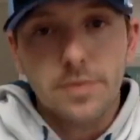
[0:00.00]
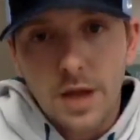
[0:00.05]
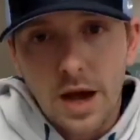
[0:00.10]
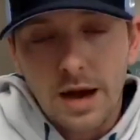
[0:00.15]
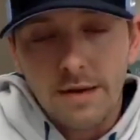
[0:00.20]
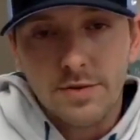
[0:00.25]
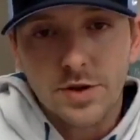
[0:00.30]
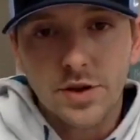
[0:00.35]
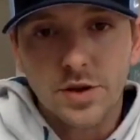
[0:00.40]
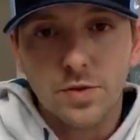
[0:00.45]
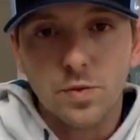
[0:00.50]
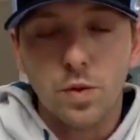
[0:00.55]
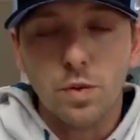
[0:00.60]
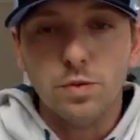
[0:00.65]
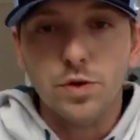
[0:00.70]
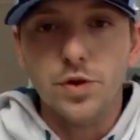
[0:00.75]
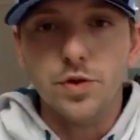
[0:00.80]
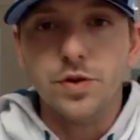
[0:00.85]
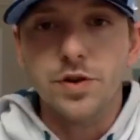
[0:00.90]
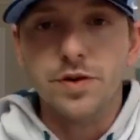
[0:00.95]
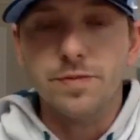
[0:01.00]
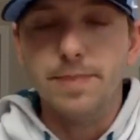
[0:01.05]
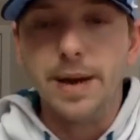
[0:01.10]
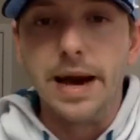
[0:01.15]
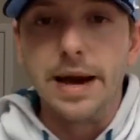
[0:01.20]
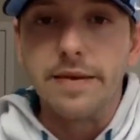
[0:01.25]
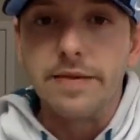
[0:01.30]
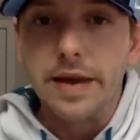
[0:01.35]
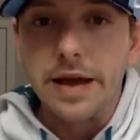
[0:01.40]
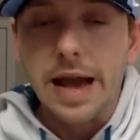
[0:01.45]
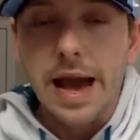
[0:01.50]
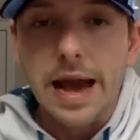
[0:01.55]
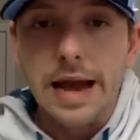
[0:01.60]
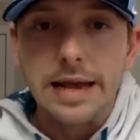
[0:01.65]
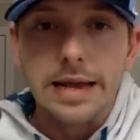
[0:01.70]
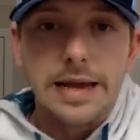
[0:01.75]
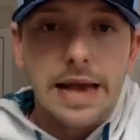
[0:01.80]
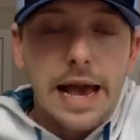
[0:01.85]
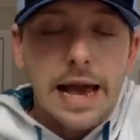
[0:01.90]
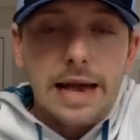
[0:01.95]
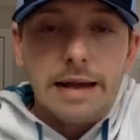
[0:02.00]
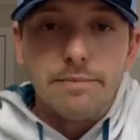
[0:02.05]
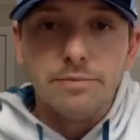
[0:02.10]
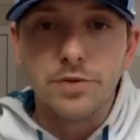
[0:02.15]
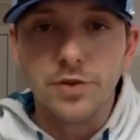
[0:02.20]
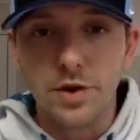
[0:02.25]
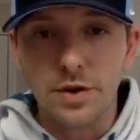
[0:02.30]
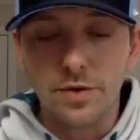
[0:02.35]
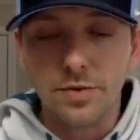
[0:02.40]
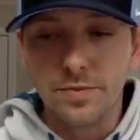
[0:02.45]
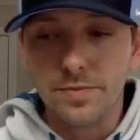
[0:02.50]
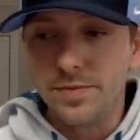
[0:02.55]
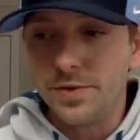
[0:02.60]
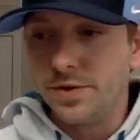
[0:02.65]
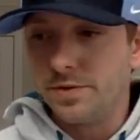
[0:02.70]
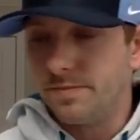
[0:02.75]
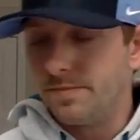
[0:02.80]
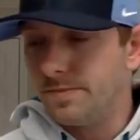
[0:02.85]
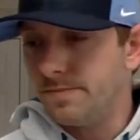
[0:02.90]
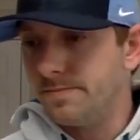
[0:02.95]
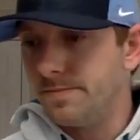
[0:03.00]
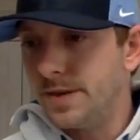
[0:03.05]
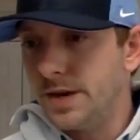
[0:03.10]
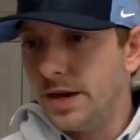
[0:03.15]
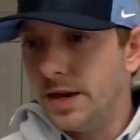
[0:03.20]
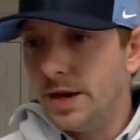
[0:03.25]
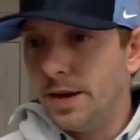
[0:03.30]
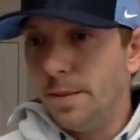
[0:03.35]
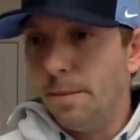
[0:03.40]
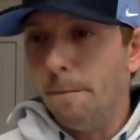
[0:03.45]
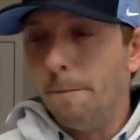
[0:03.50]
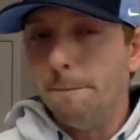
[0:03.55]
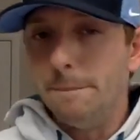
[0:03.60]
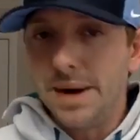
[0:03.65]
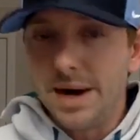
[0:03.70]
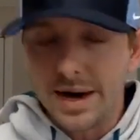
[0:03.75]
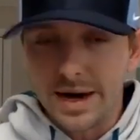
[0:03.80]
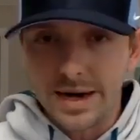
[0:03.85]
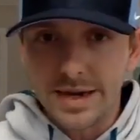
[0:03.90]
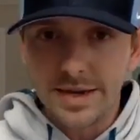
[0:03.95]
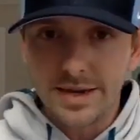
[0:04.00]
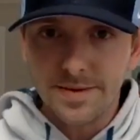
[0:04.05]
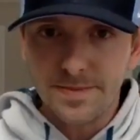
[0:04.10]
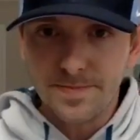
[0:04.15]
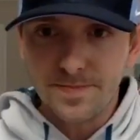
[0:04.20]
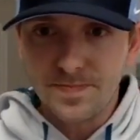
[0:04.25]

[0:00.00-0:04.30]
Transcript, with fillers: obviously, what would you expect? They had a game, so. But